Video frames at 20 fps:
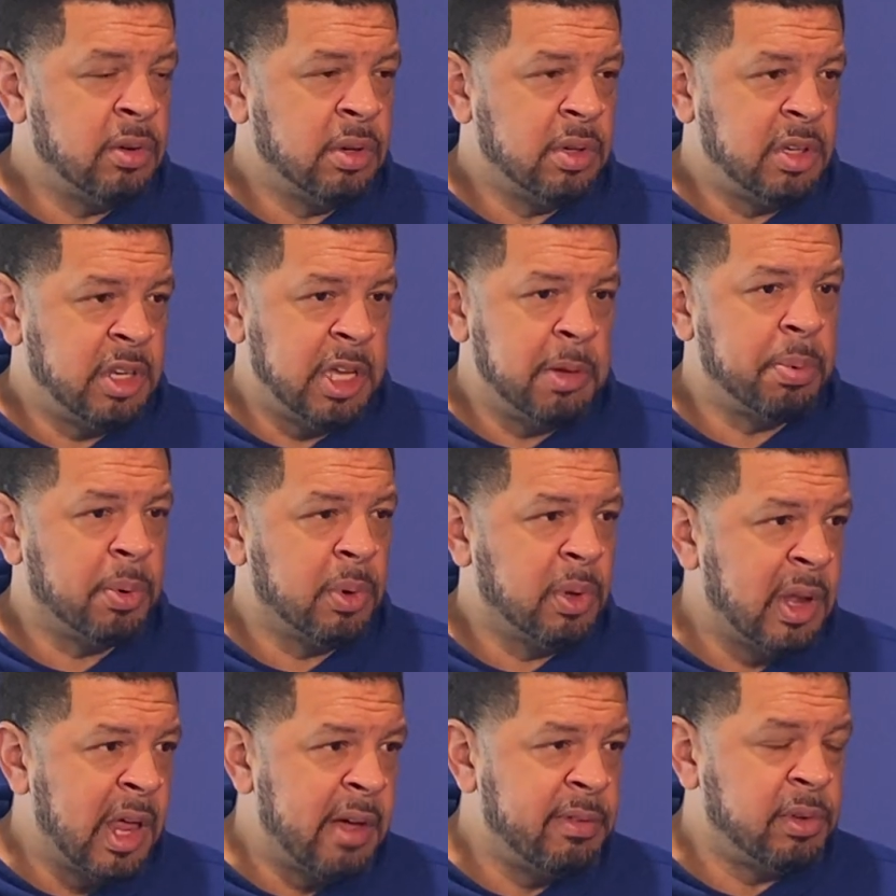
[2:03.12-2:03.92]
and deeper
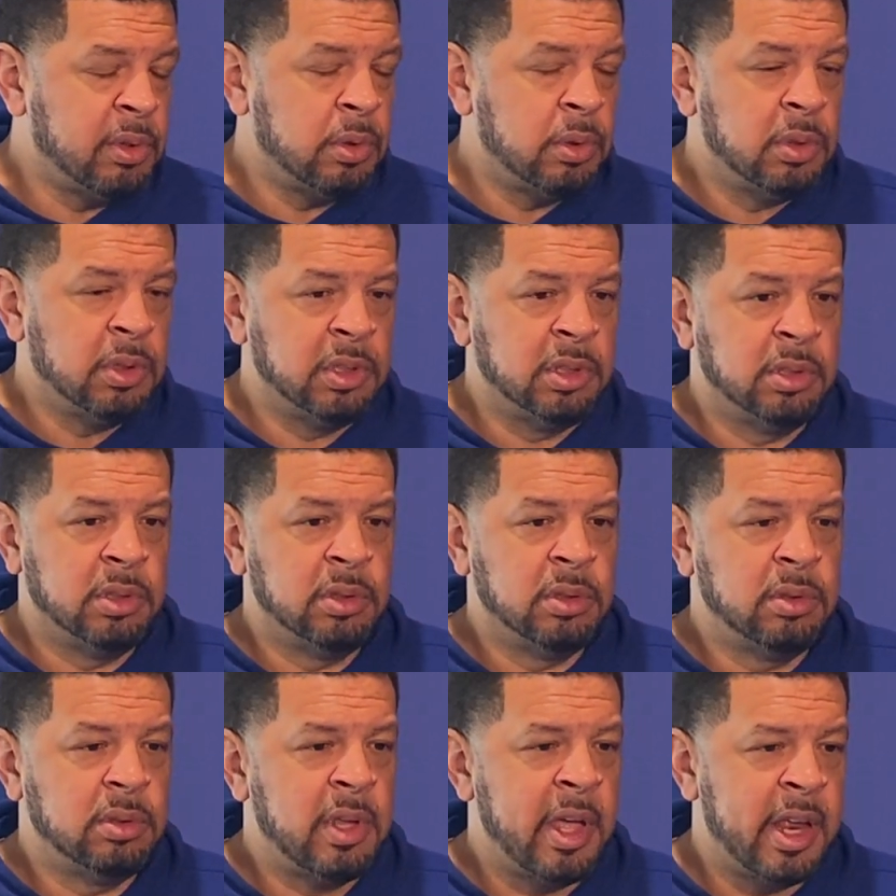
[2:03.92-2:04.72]
level and
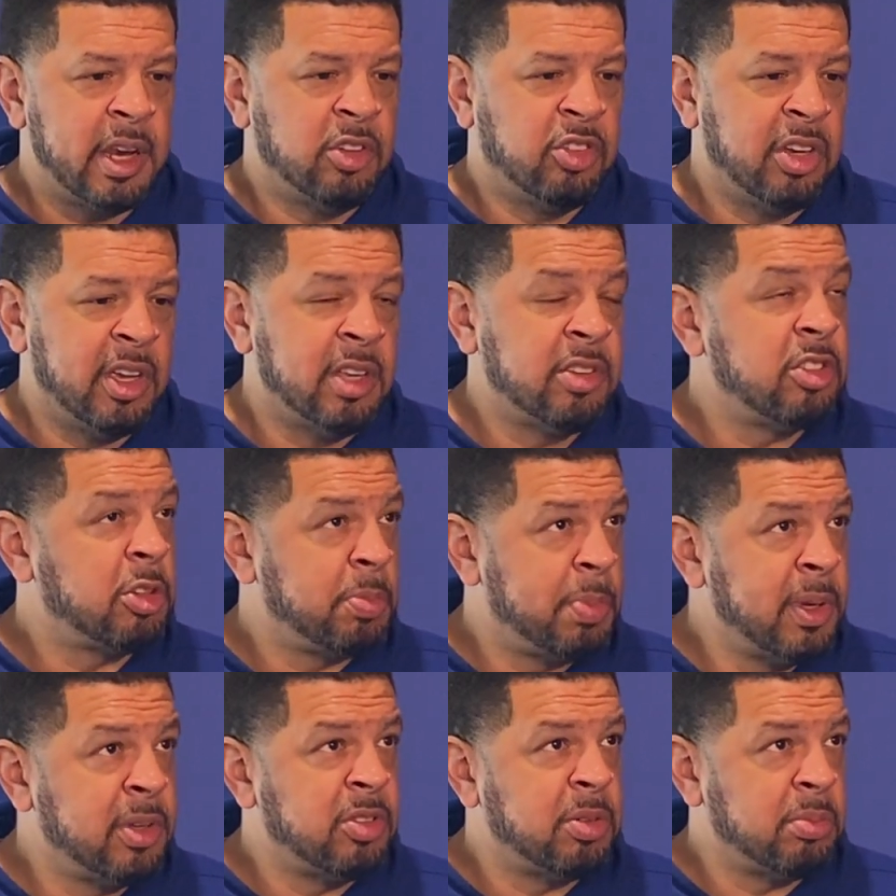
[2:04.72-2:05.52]
had a chance to
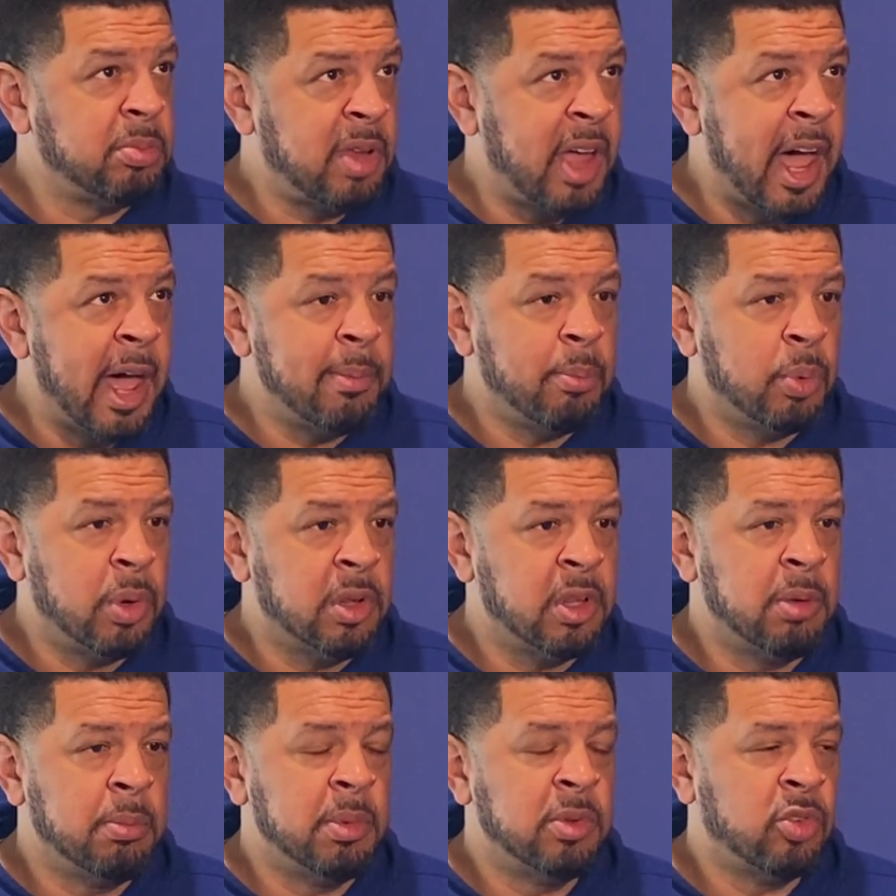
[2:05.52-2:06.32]
spend some time with
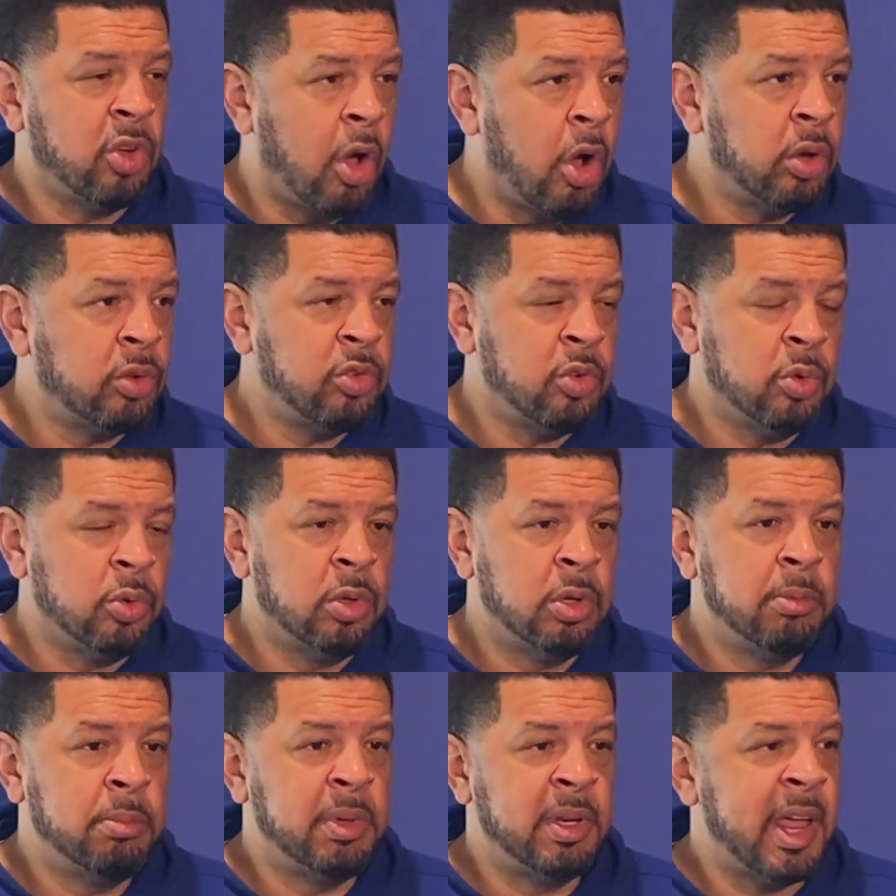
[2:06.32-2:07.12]
him and talk to
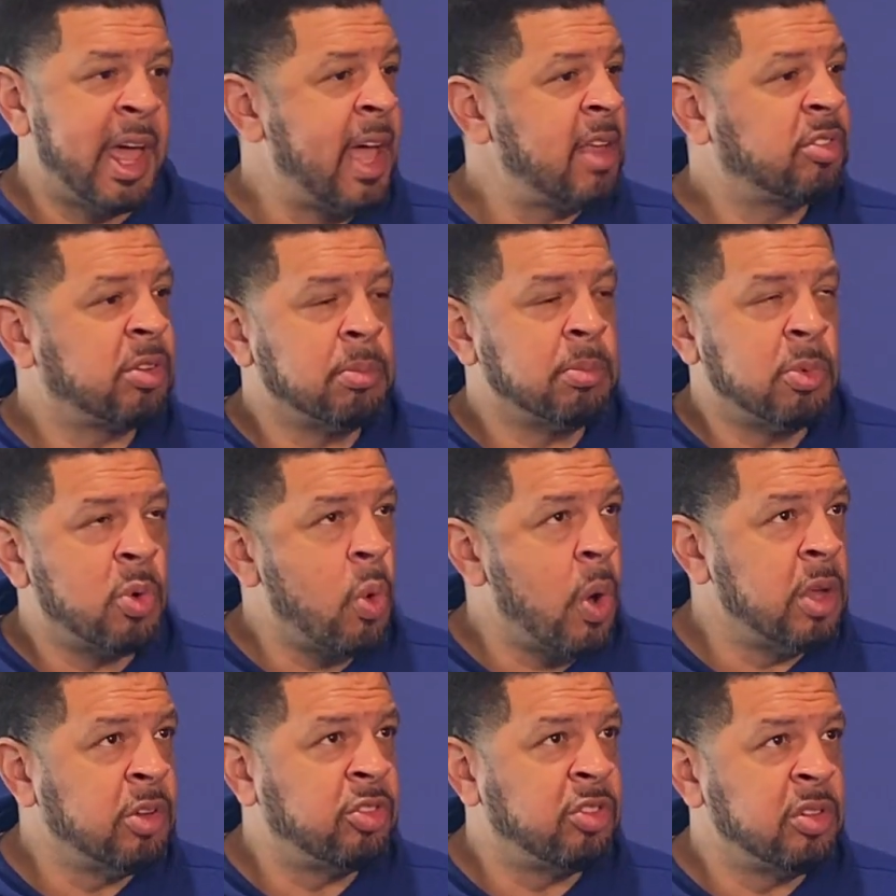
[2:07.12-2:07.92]
him and ask him
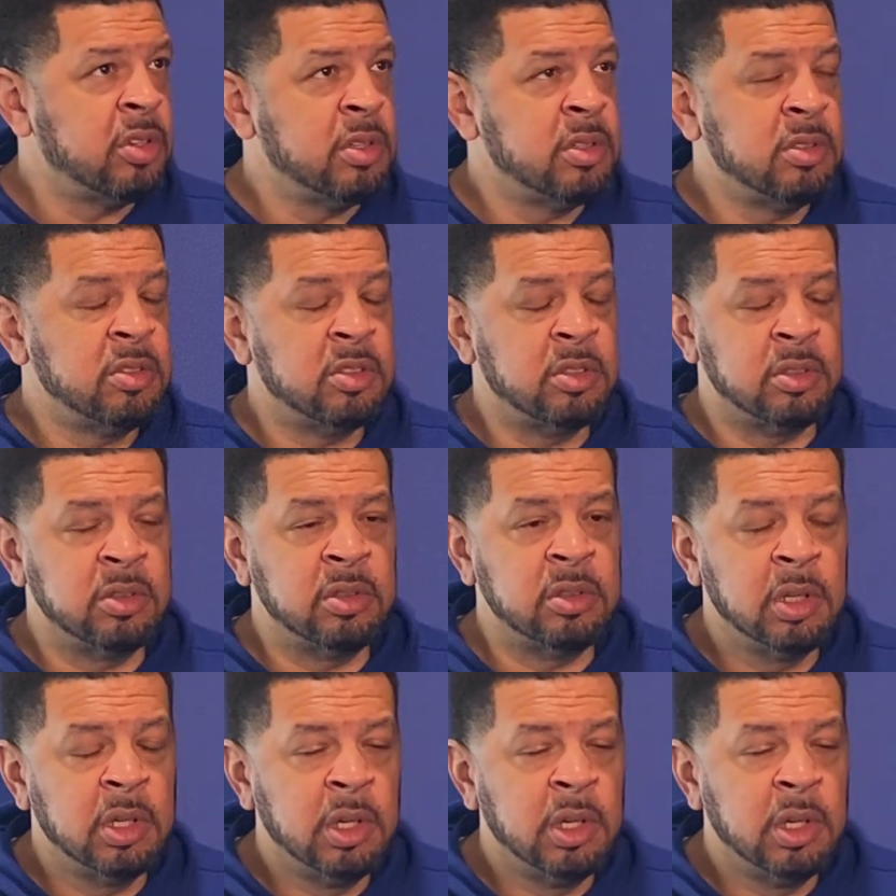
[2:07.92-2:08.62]
questions and